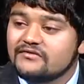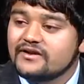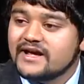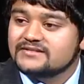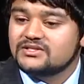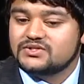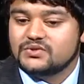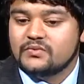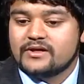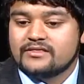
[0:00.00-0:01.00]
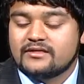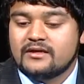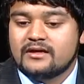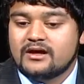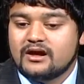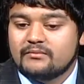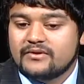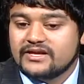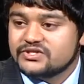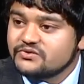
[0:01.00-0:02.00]
of it has to do with
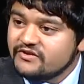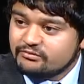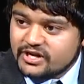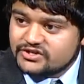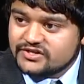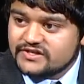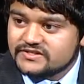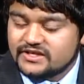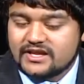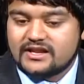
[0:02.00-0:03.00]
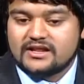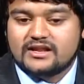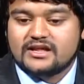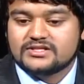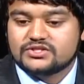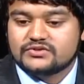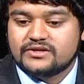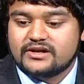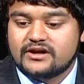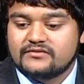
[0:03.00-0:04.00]
history of prejudice and
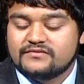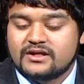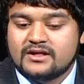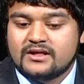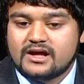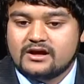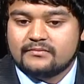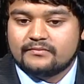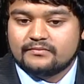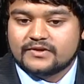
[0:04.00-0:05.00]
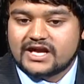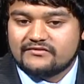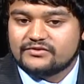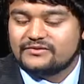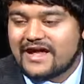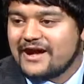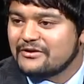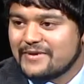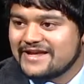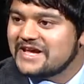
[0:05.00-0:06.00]
history of kind of how to
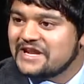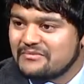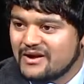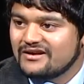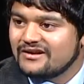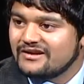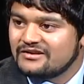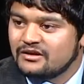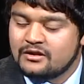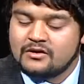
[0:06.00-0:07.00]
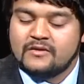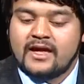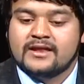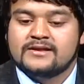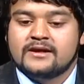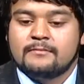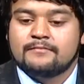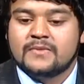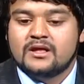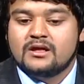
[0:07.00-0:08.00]
make it in America, you know, and
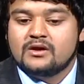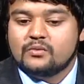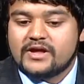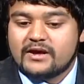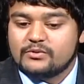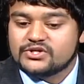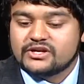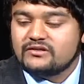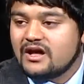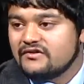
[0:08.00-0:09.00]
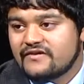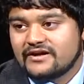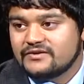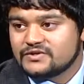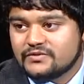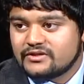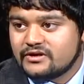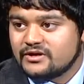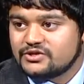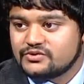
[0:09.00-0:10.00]
we share a lot of values with
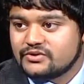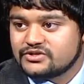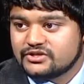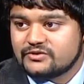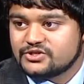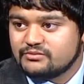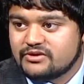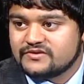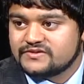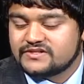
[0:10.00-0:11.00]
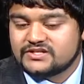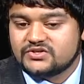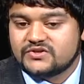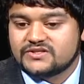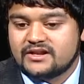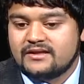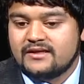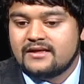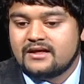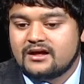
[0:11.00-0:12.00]
our Jewish and Christian brothers and sisters, and
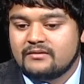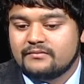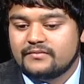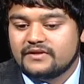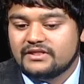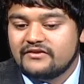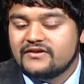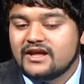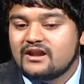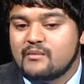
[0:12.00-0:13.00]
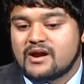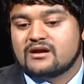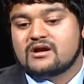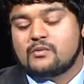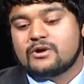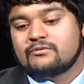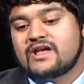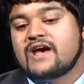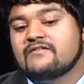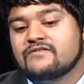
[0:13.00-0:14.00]
living in America where we
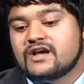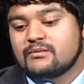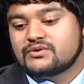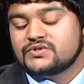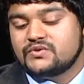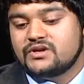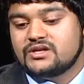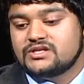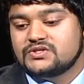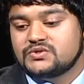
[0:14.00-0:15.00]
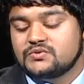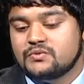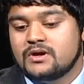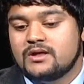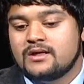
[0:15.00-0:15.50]
have the opportunity to